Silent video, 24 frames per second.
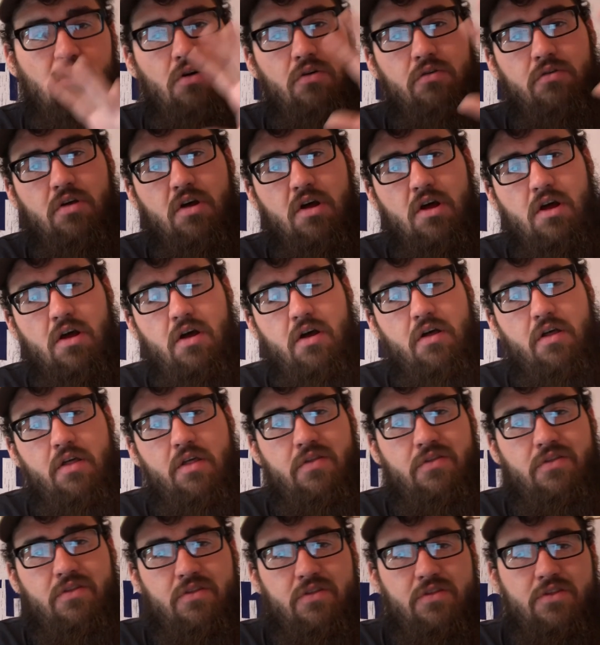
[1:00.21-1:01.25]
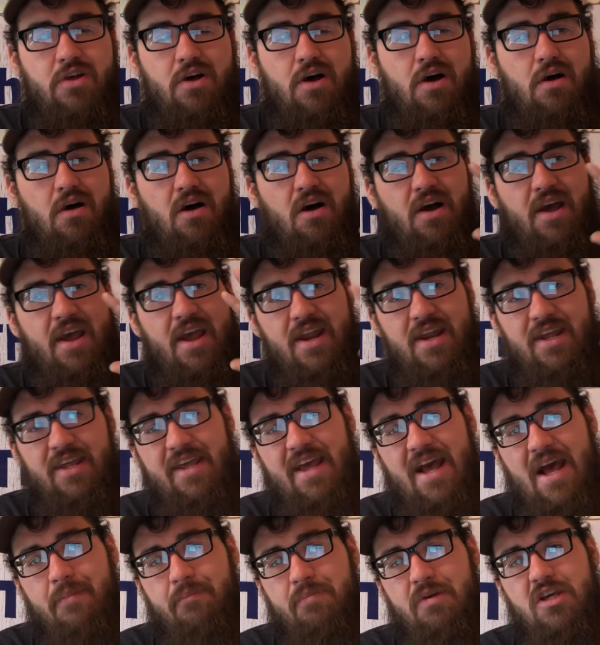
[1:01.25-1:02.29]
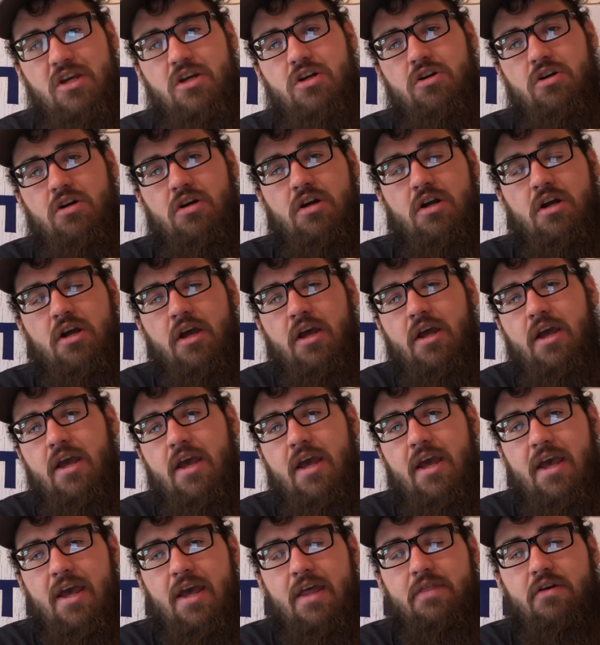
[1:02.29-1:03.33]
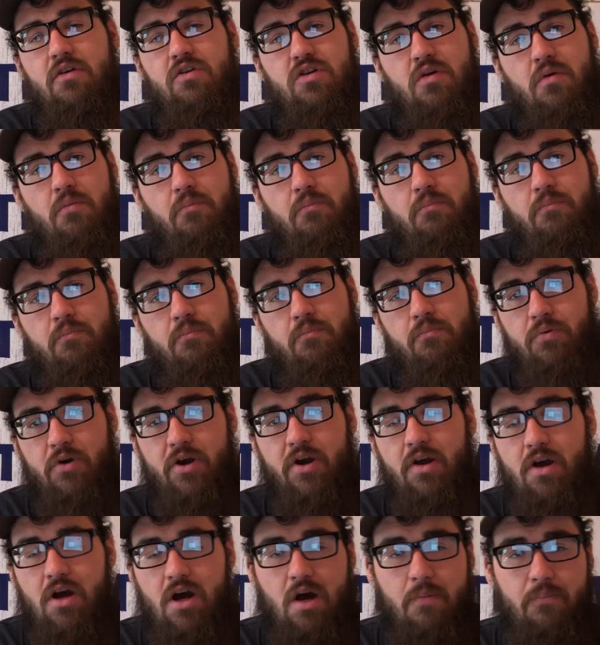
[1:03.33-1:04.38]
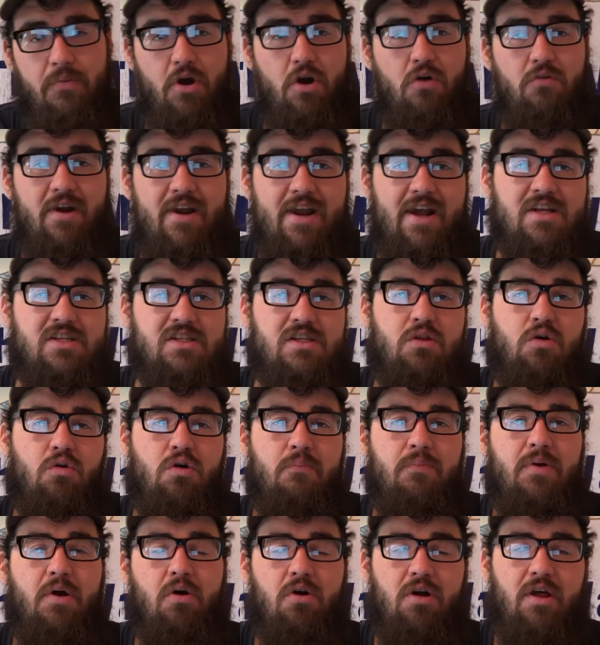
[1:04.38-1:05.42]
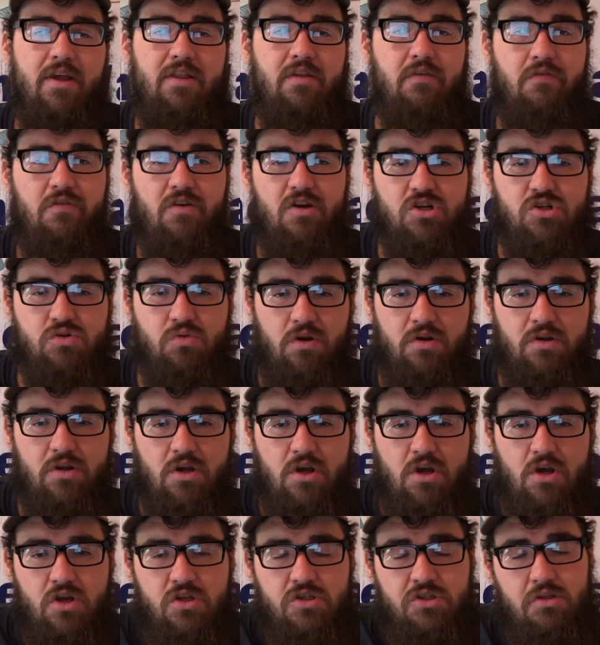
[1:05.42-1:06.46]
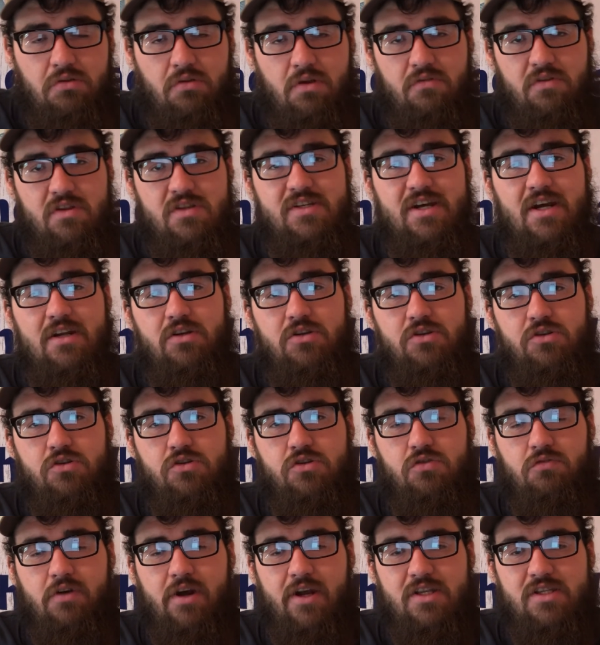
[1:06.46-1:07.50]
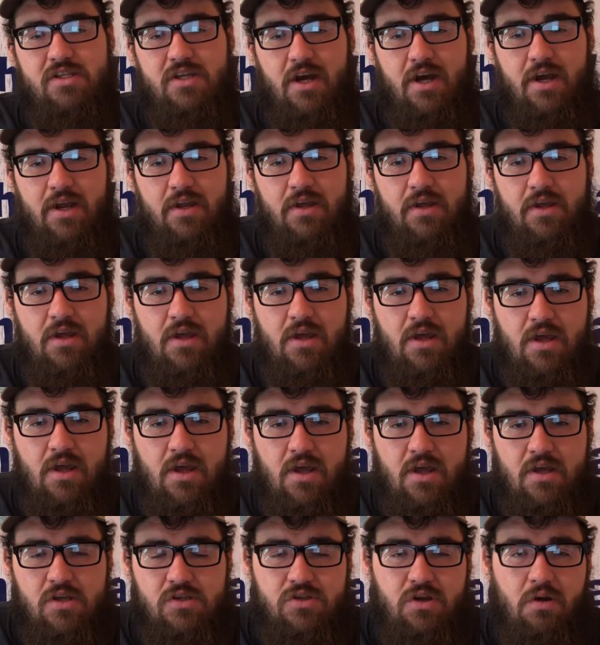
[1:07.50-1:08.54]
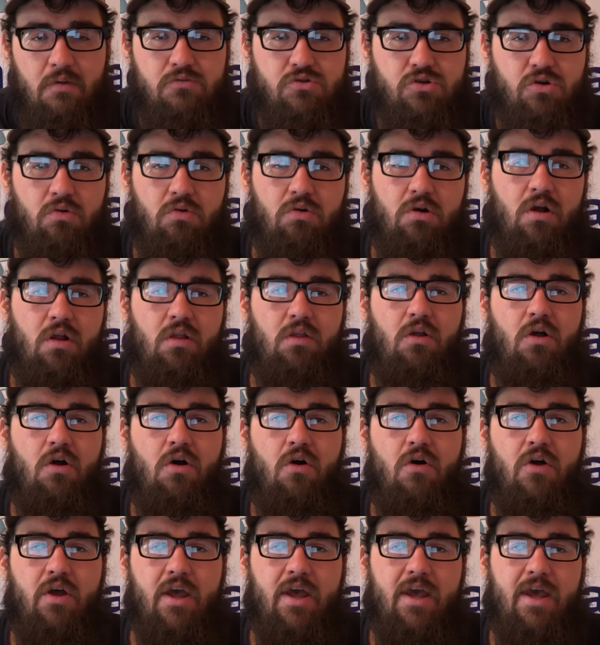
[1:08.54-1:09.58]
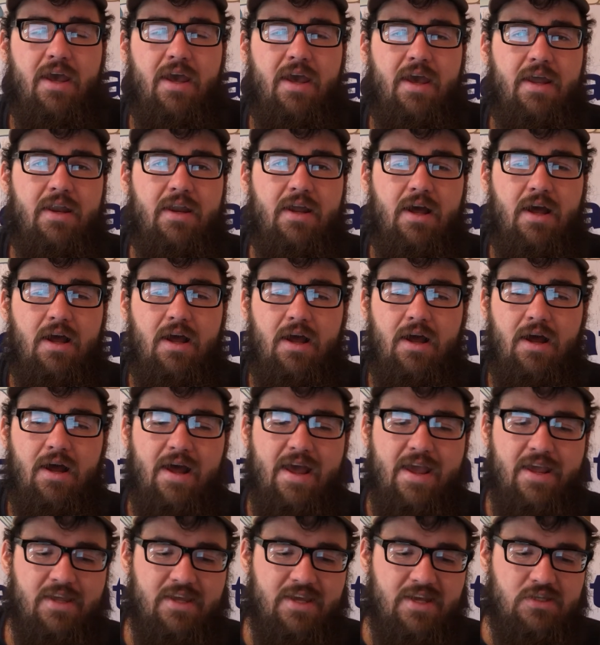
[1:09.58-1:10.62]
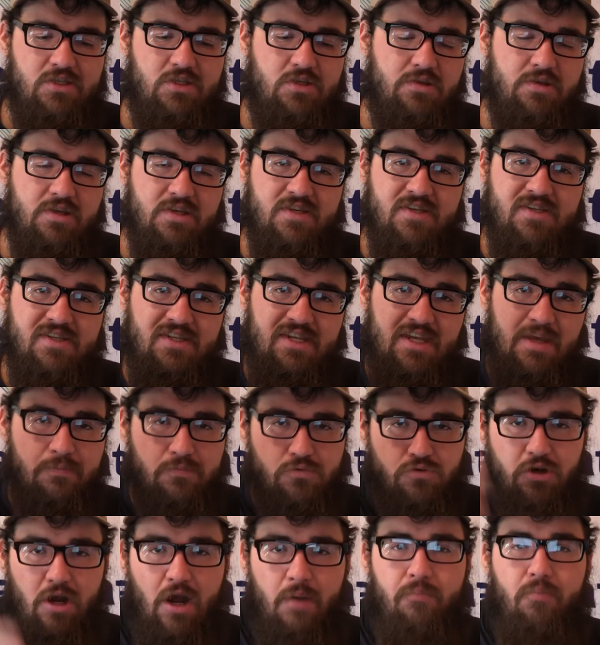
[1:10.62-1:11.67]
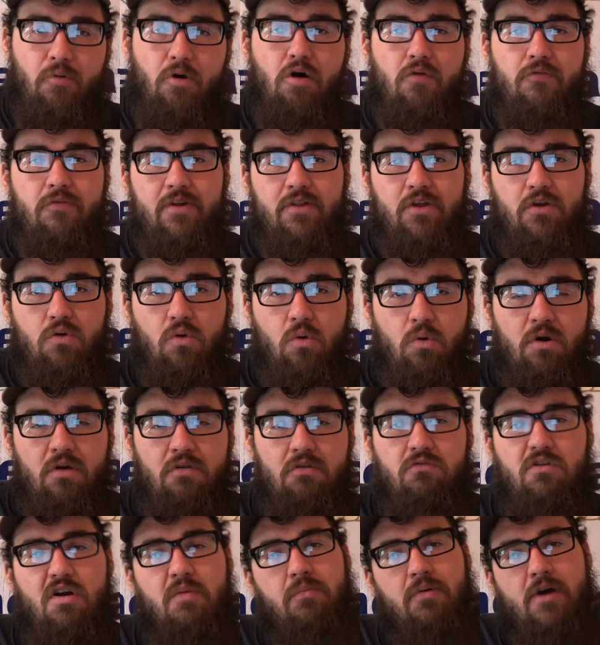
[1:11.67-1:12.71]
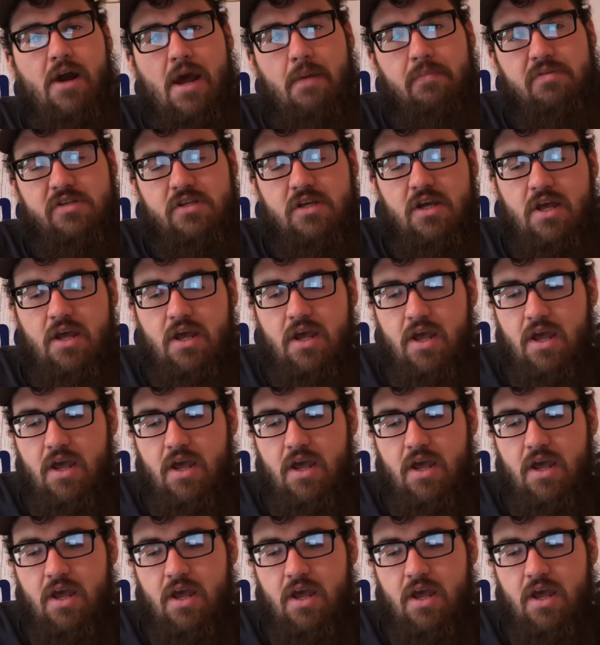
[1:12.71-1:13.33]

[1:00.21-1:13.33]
along the handicap pier, and there was a boat right next to the one pillar I like to fish on, so we decided to use the right side. So I'm trolling along and I get to the steep drop off at the corner of the ripraps,